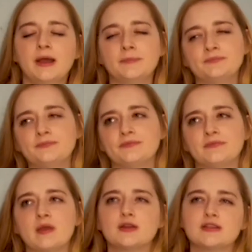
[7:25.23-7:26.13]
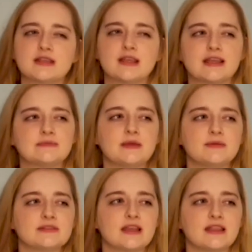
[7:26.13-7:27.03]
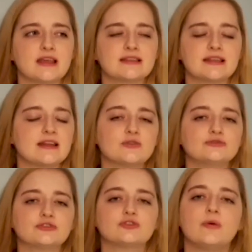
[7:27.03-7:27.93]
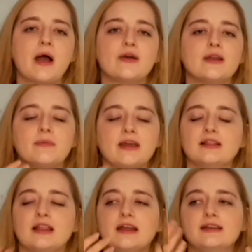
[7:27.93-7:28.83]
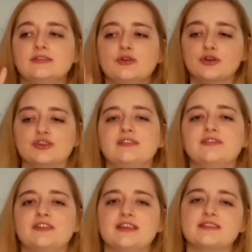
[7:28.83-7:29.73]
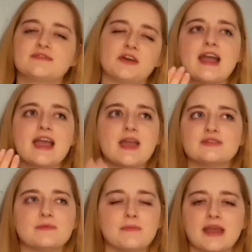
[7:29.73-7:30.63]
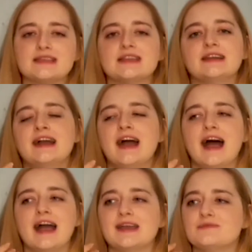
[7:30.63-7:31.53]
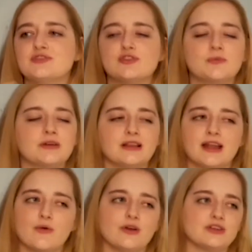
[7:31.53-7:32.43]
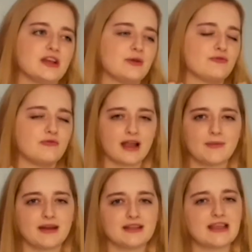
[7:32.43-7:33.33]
hmm, maybe I should say this, maybe I should say this. And it's all just come out in a big like gushing for this film. It was amazing. I am super glad I watched it. I would recommend it to